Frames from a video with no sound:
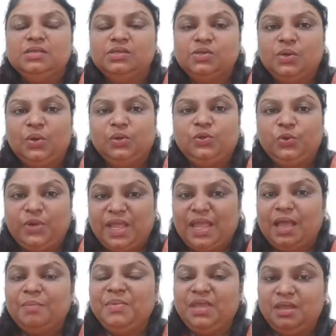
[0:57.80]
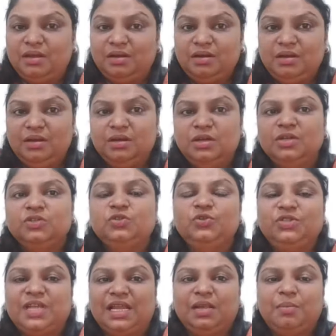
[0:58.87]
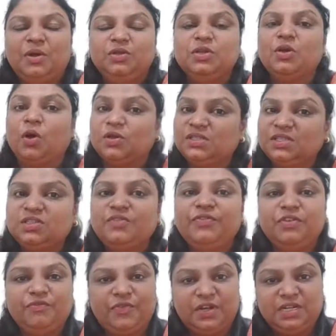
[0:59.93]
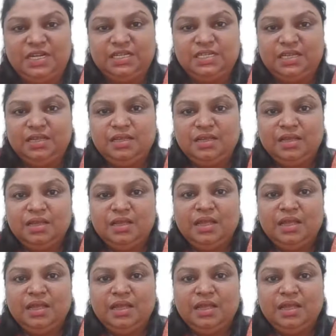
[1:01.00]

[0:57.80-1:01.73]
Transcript: So today I'm here to tell about the causes of infertility.